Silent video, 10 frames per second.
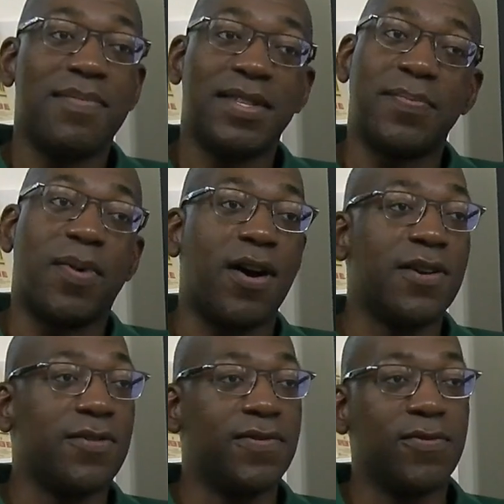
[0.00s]
It's a part
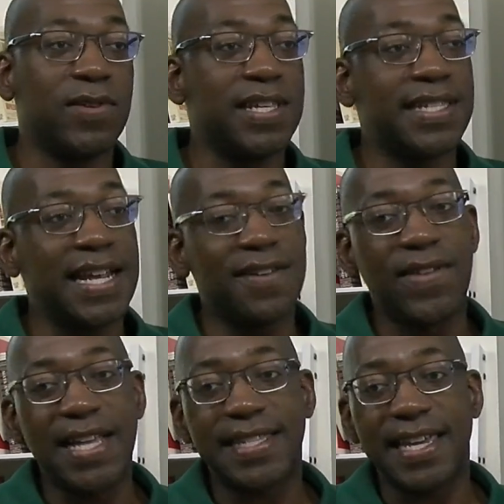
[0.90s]
of real estate
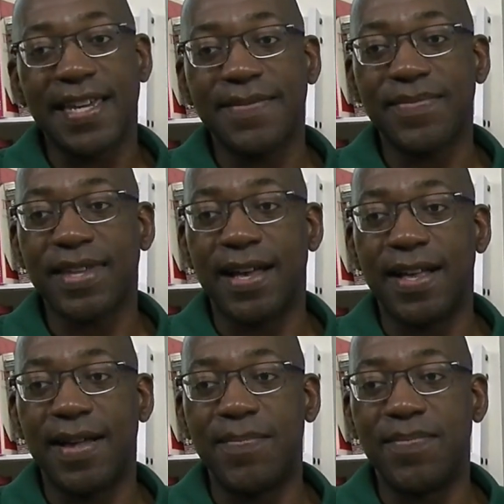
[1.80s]
investing,
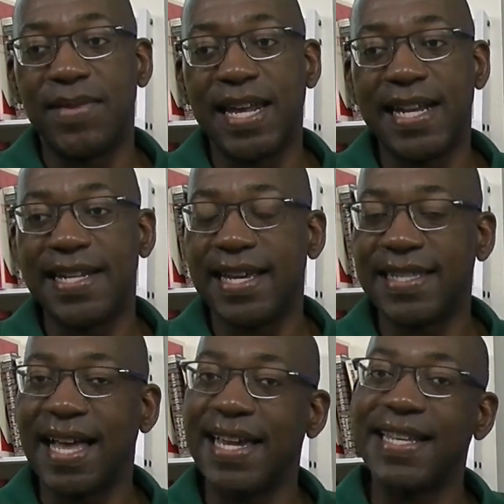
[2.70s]
and it
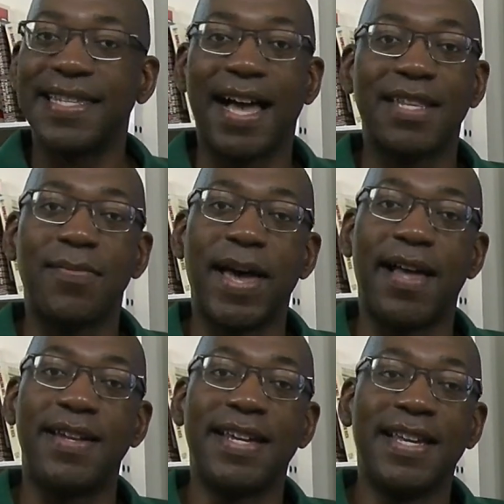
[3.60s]
does not get talked
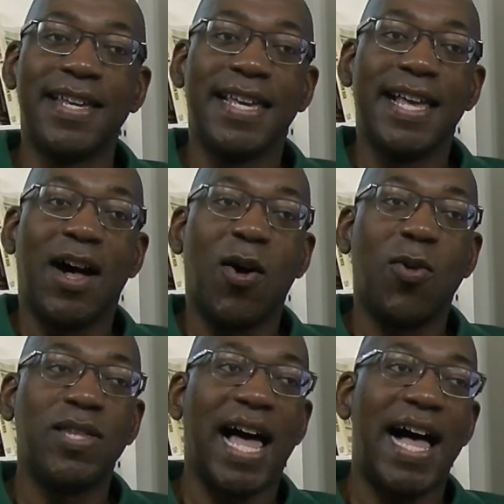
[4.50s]
about a
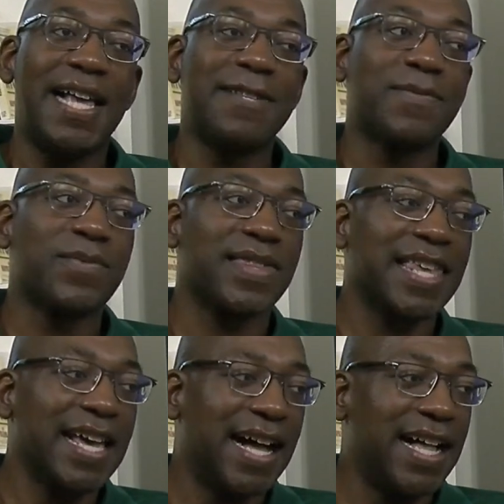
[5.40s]
whole lot
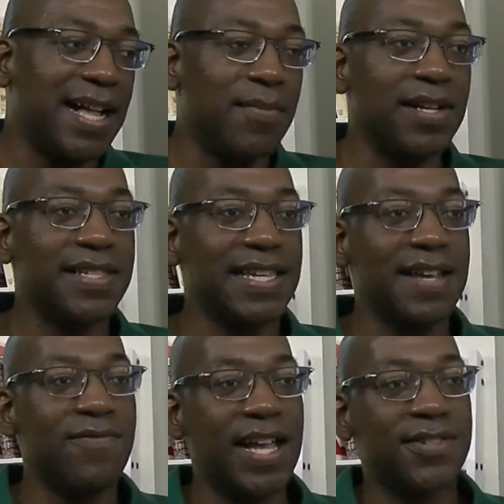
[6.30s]
amongst
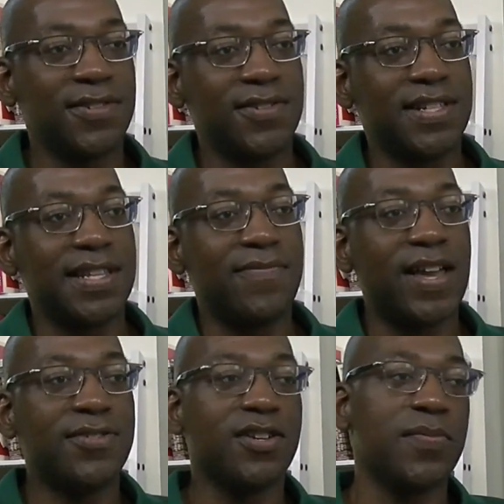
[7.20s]
investors in the
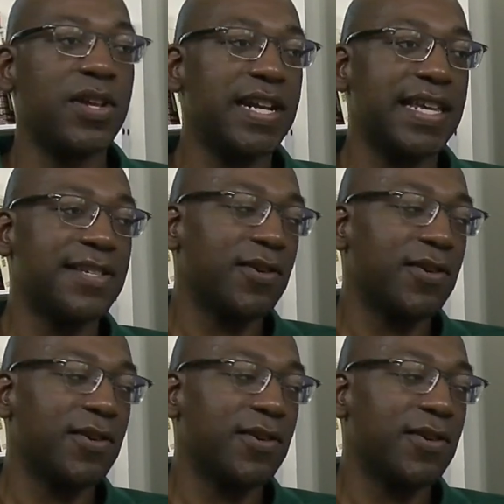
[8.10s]
investor community.